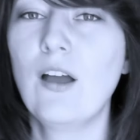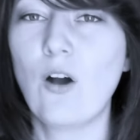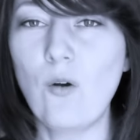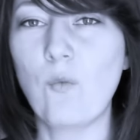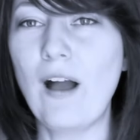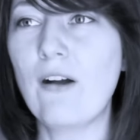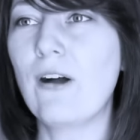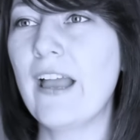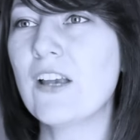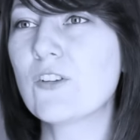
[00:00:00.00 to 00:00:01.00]
Oh wow,
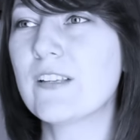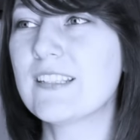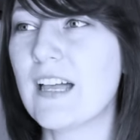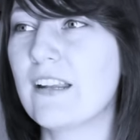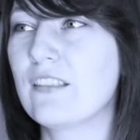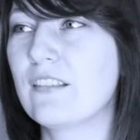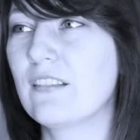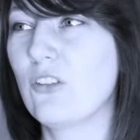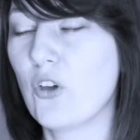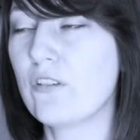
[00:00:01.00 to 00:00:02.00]
I actually said it
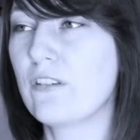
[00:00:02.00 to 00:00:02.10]
good the